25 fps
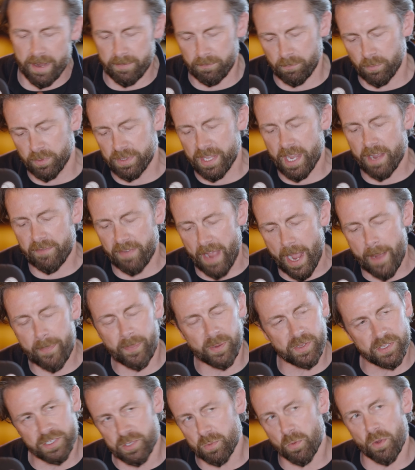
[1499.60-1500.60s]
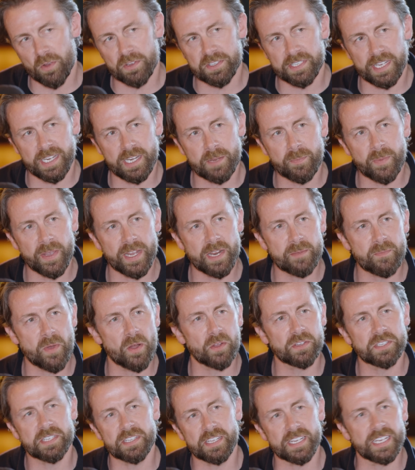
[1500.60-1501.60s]
Would that have happened towards the end of being at
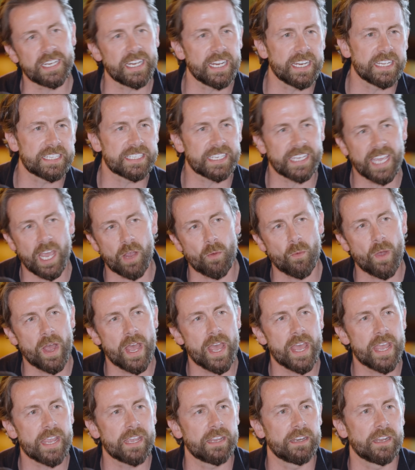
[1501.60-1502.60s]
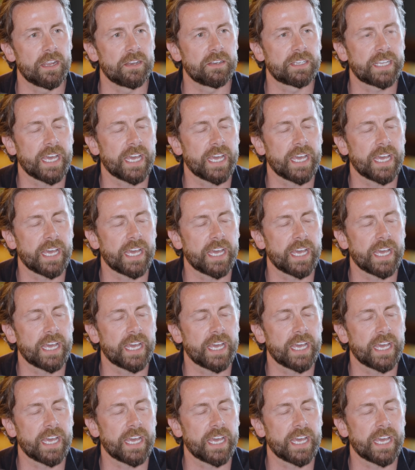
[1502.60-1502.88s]
Bolton, that you needed to get away and